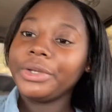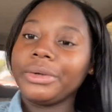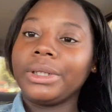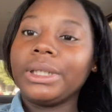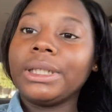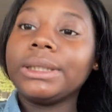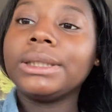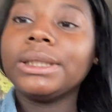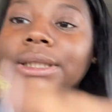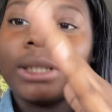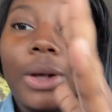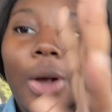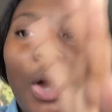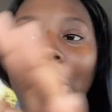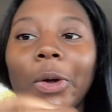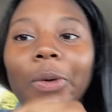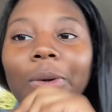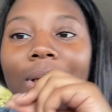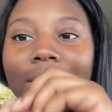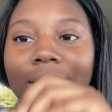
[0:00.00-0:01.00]
and this is the
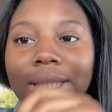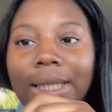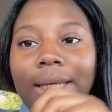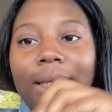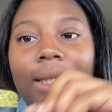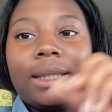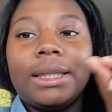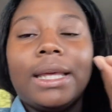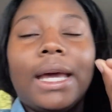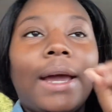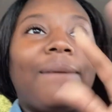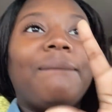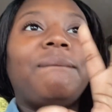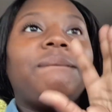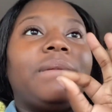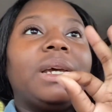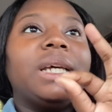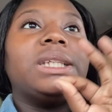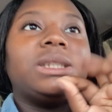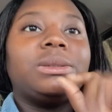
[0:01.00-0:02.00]
only thing that
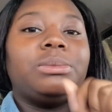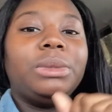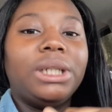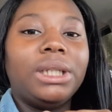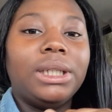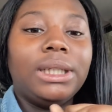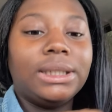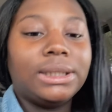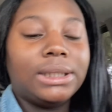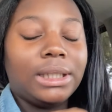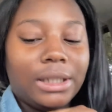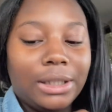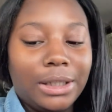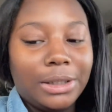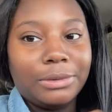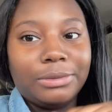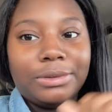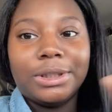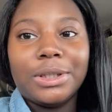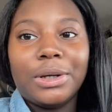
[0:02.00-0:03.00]
fits me decent
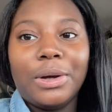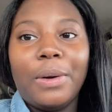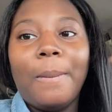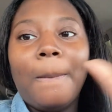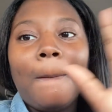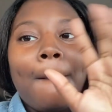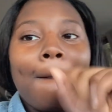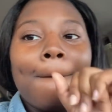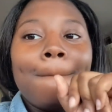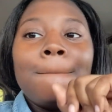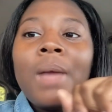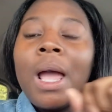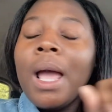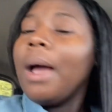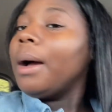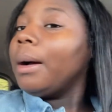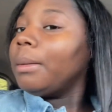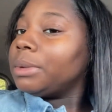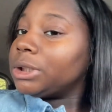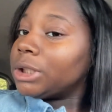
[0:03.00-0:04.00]
enough, so
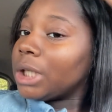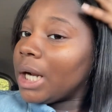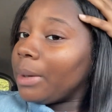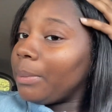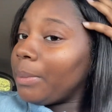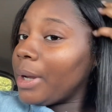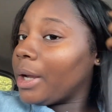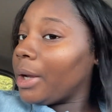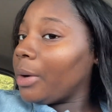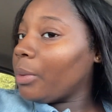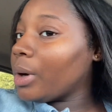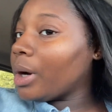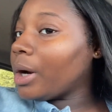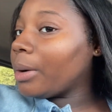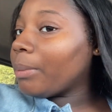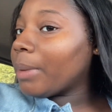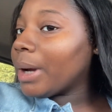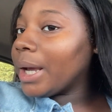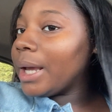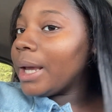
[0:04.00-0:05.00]
I'm gonna try to make it work.
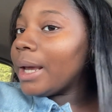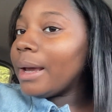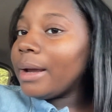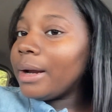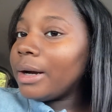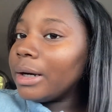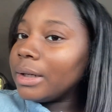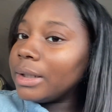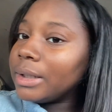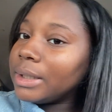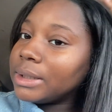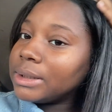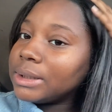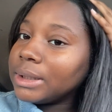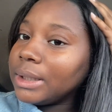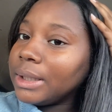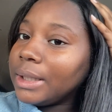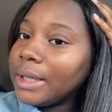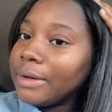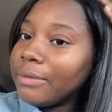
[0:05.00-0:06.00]
My hair
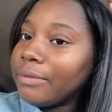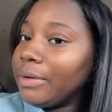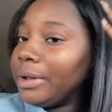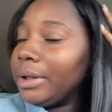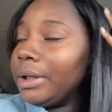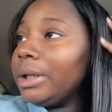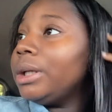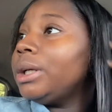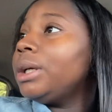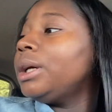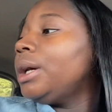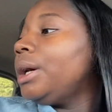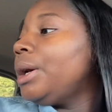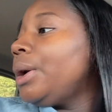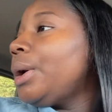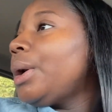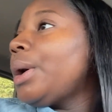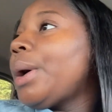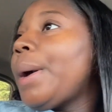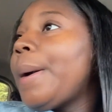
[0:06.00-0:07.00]
isn't giving,
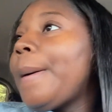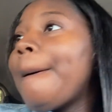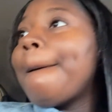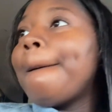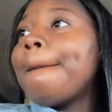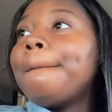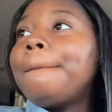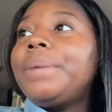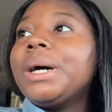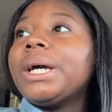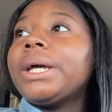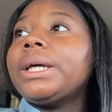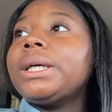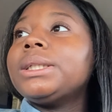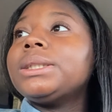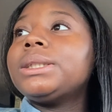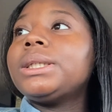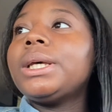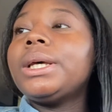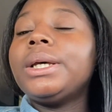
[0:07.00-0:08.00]
but
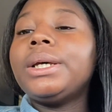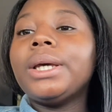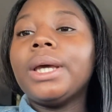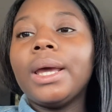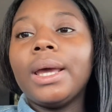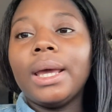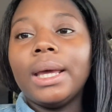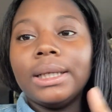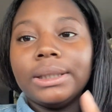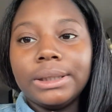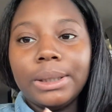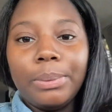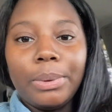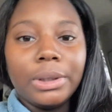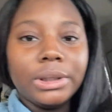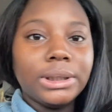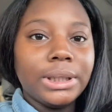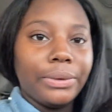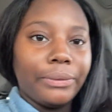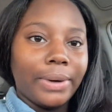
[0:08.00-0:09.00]
it's
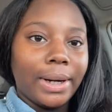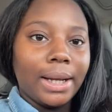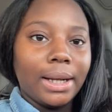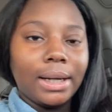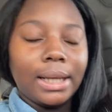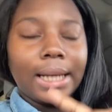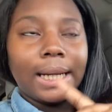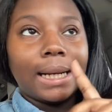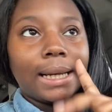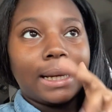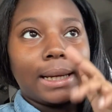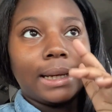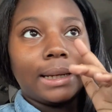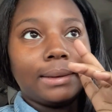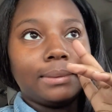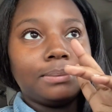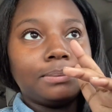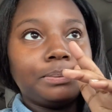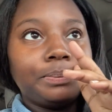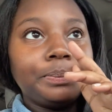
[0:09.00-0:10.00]
supposed to rain at
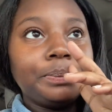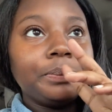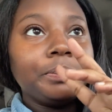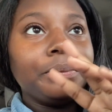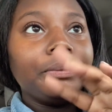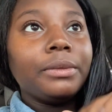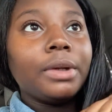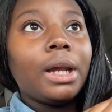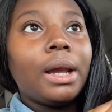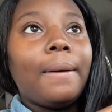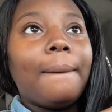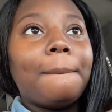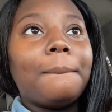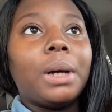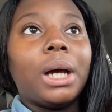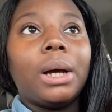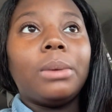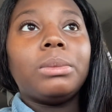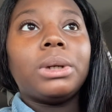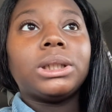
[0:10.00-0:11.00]
9,
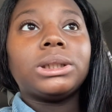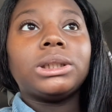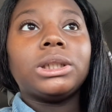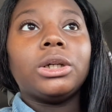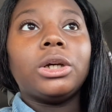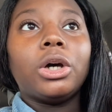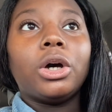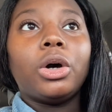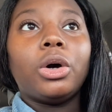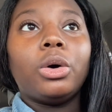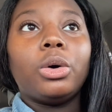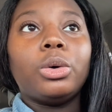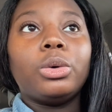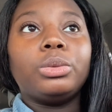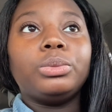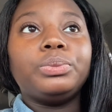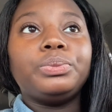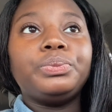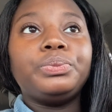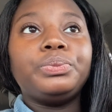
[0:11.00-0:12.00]
but I'm about to go